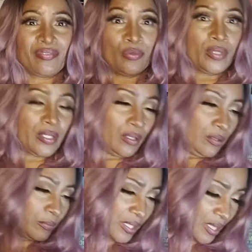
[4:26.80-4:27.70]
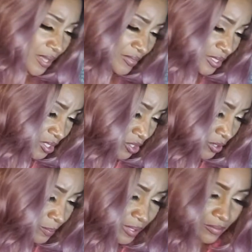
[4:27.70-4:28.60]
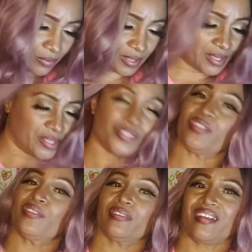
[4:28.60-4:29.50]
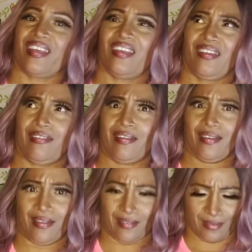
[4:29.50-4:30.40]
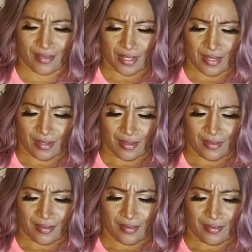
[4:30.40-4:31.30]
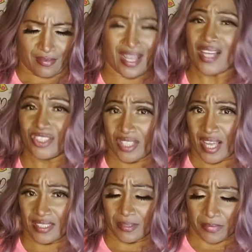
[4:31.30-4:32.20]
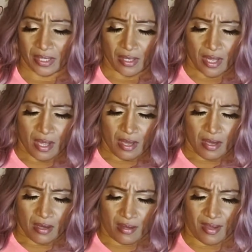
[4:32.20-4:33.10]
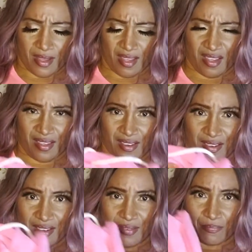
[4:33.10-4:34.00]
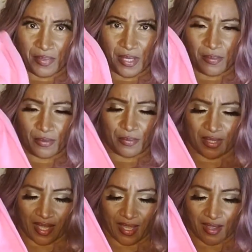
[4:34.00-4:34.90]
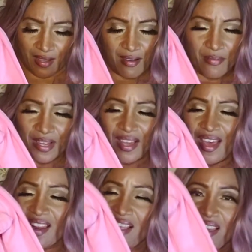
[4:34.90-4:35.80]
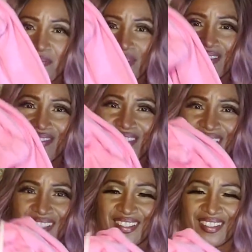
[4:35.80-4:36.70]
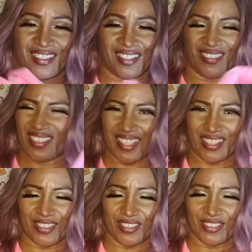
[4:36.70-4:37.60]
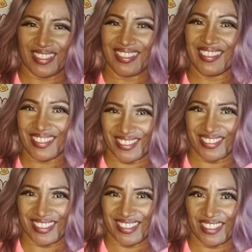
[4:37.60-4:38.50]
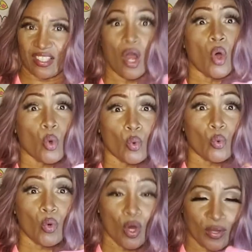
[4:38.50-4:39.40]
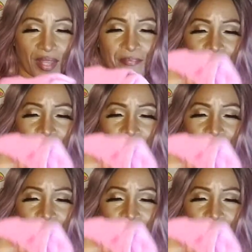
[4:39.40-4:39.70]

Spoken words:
Floyd? Oh my God, I have a Pink Floyd t-shirt. And they actually have some there. And people will be like, oh my God, I love Pink Floyd. And I'll be like, who? I like your t-shirt. Oh, okay.